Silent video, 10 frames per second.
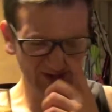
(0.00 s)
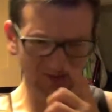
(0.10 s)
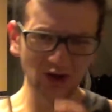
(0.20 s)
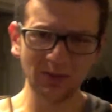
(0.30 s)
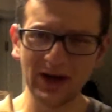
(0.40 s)
with
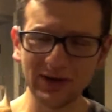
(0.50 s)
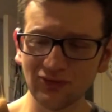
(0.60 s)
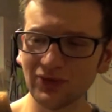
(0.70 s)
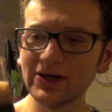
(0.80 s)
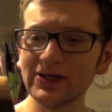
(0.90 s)
aroma. It
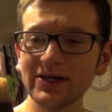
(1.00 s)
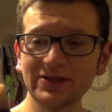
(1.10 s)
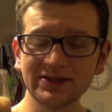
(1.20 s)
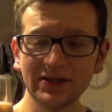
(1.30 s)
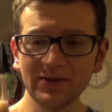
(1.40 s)
really
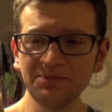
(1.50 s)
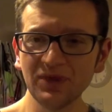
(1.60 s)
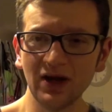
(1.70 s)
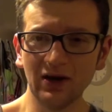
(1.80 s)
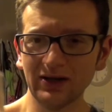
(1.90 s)
is,
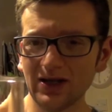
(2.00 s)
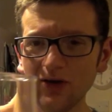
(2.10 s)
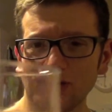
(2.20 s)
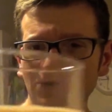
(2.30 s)
and it all